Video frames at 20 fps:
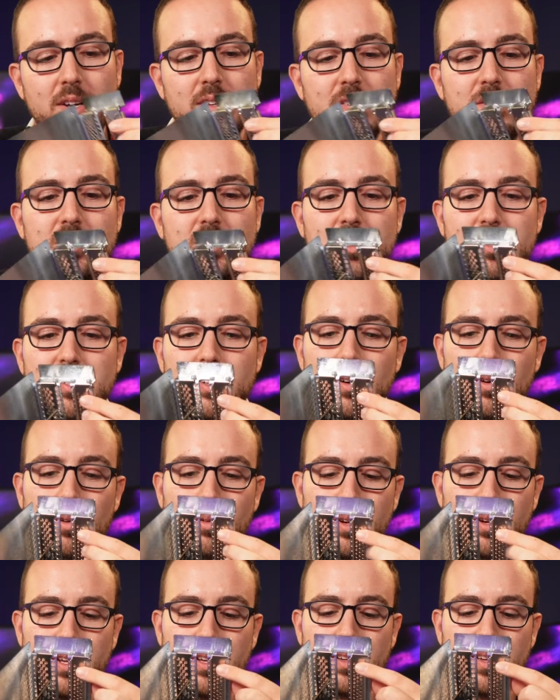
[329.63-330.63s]
is just
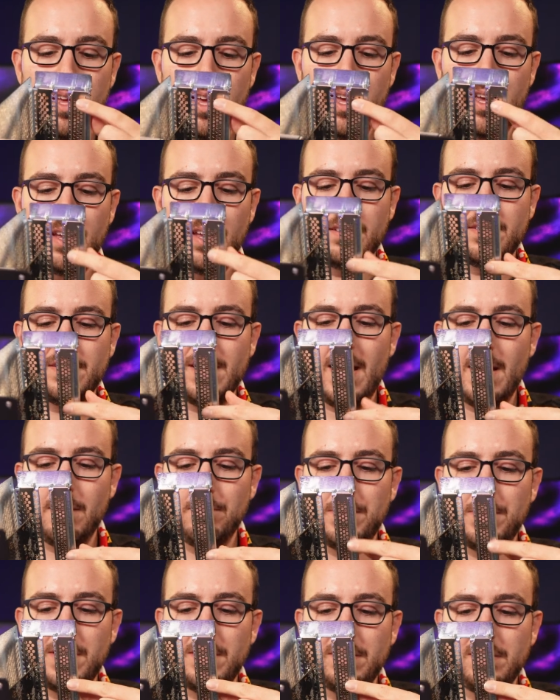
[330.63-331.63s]
holding a top
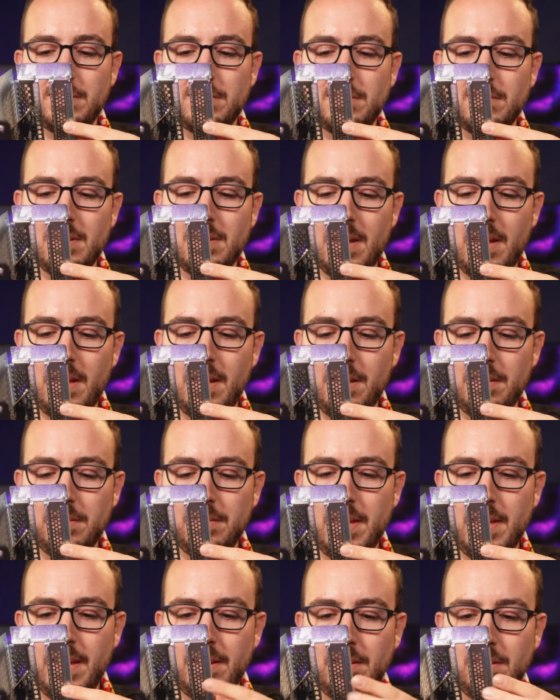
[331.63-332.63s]
piece uh,
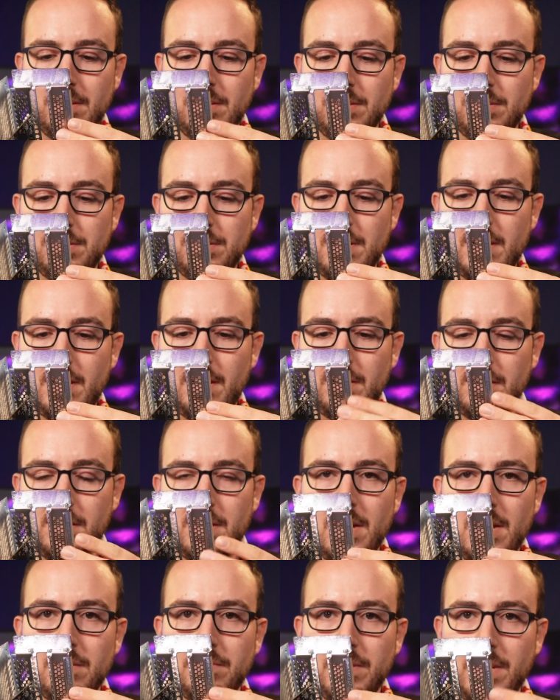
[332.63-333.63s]
that is uh,
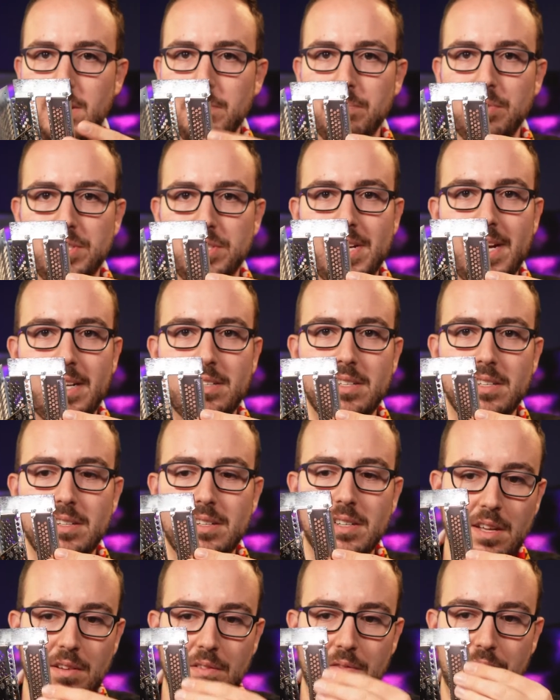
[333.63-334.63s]
kind of like a
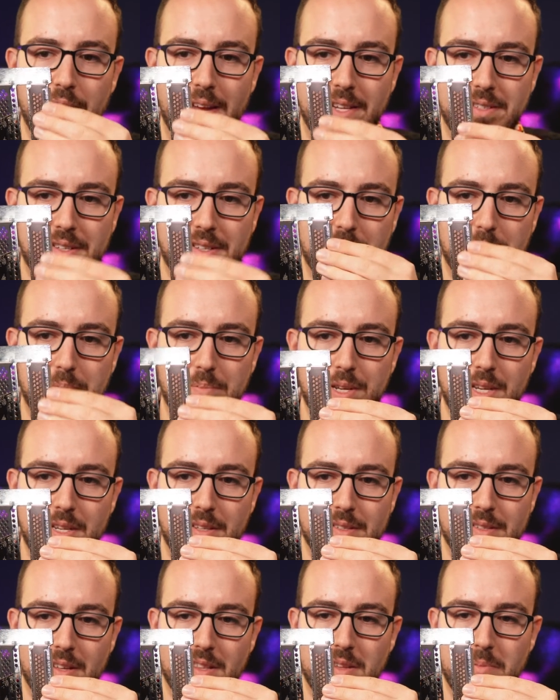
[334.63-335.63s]
protected vent
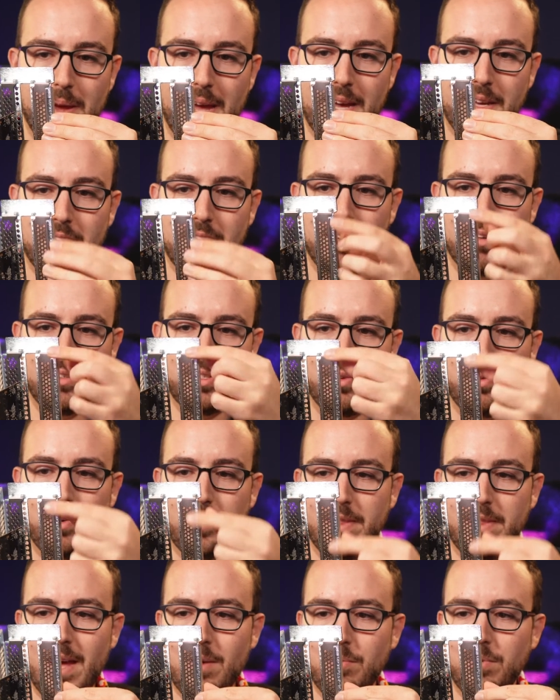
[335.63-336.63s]
piece on the back here. It's
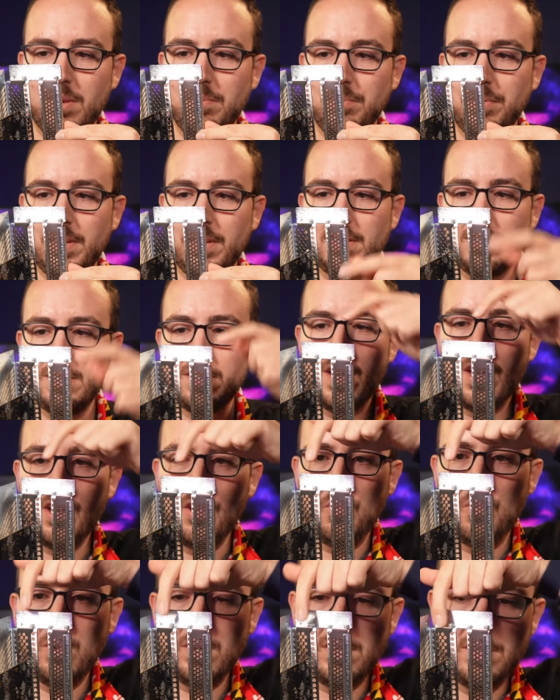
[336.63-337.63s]
holding that one in place.
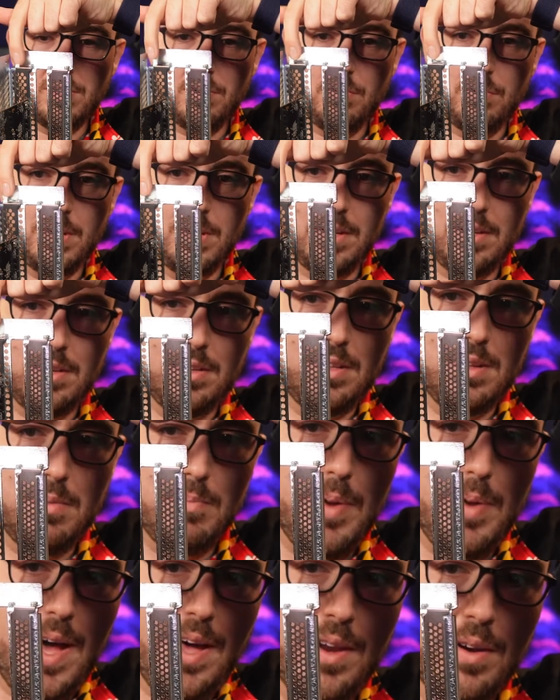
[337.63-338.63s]
One is holding the
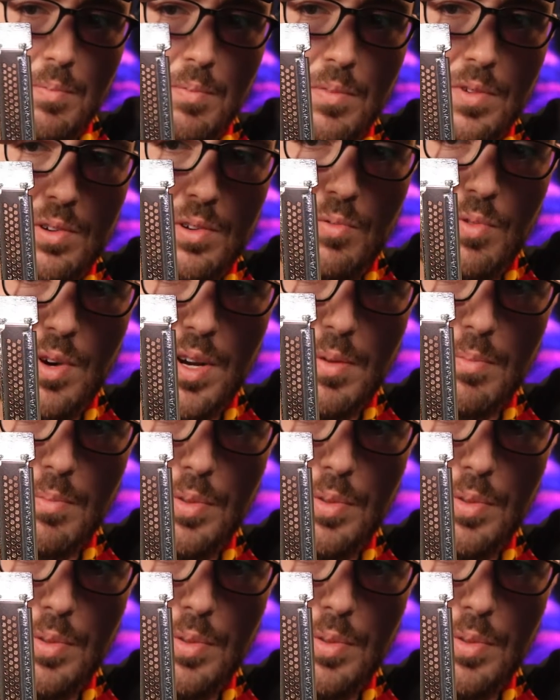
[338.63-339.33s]
bottom one in